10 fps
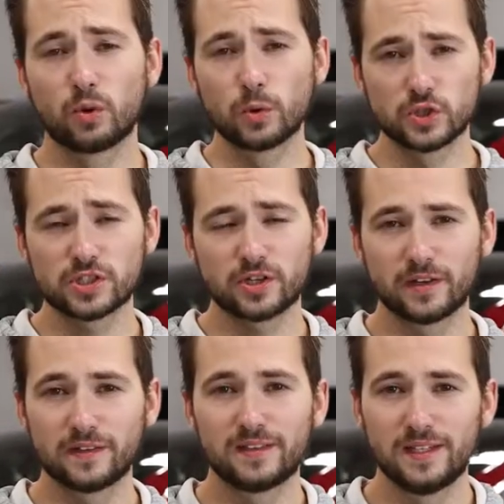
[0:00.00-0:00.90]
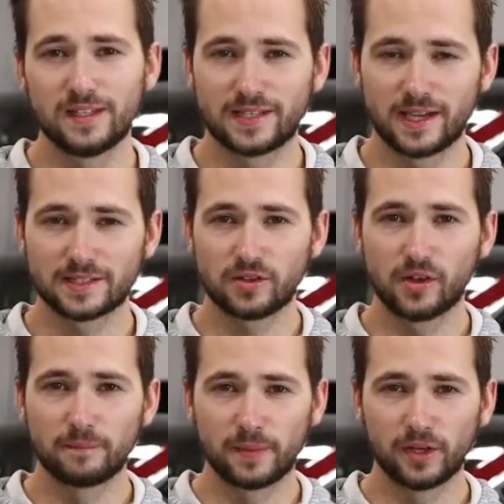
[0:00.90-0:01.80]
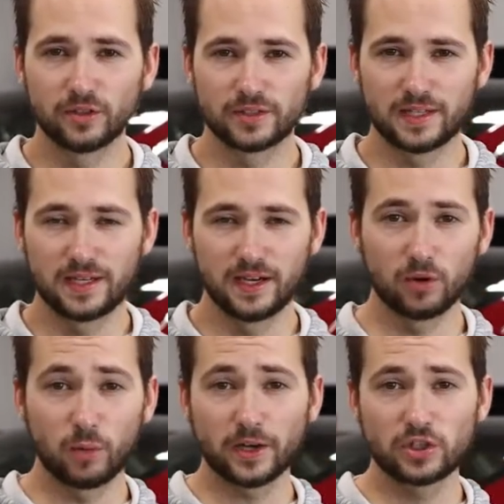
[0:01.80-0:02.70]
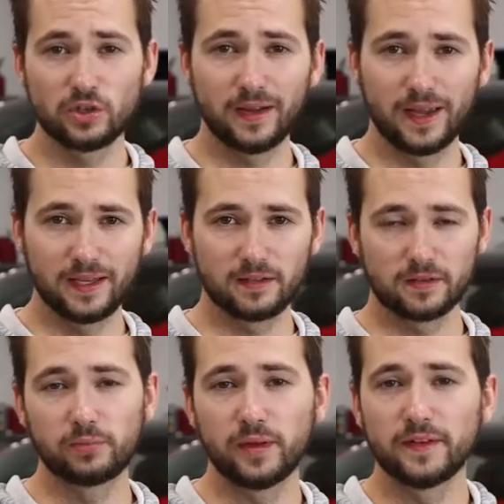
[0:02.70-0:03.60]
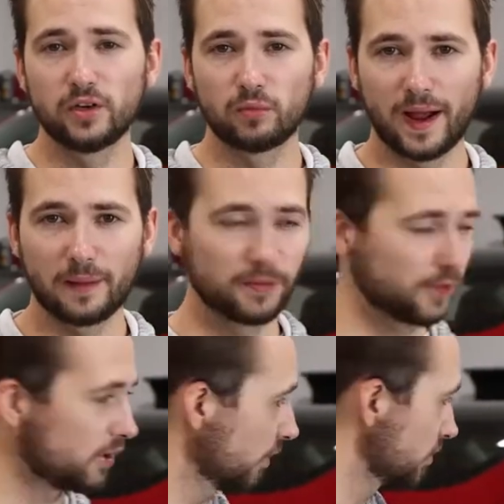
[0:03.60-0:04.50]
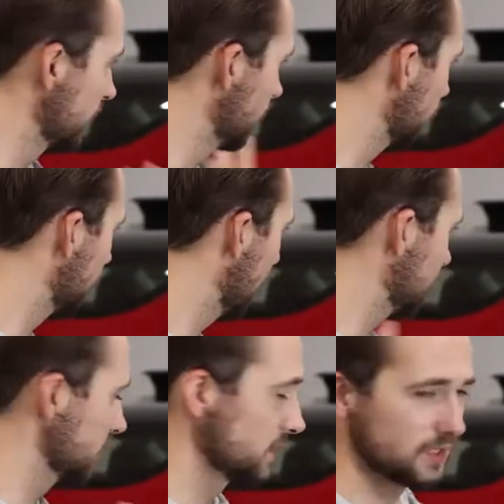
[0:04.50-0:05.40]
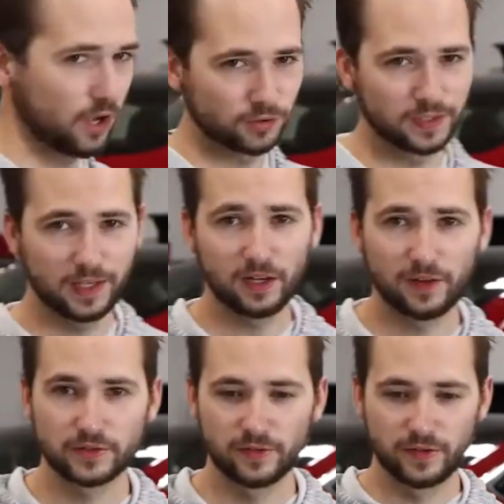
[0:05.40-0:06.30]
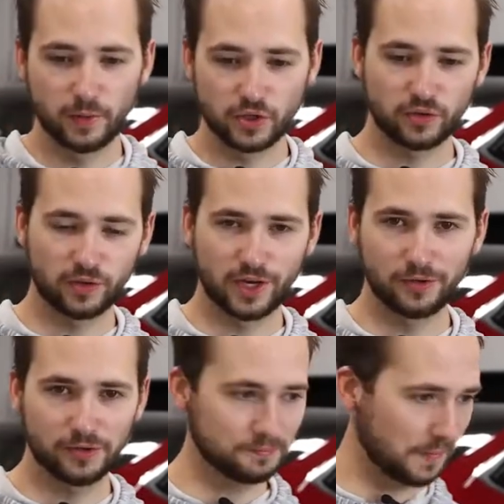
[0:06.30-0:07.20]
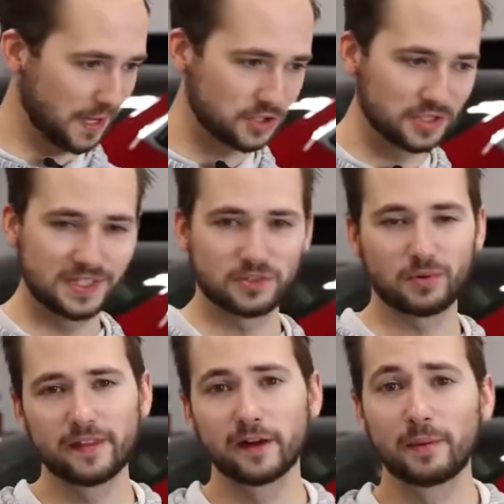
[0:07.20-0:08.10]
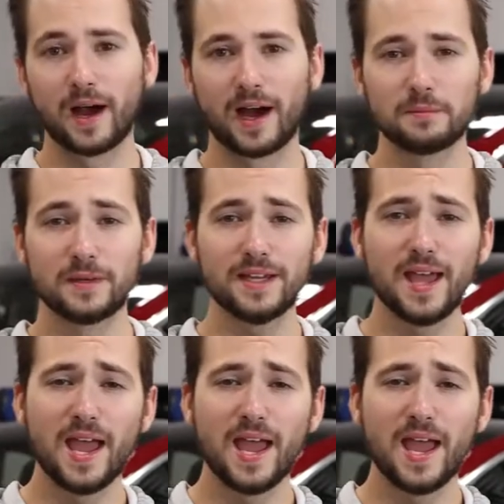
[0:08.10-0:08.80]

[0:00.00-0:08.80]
we're just starting the Tesla build here. We're actually doing a completely new wrap on the car. So the old wrap is all taken off, so the original color, as you can see, is right there behind me.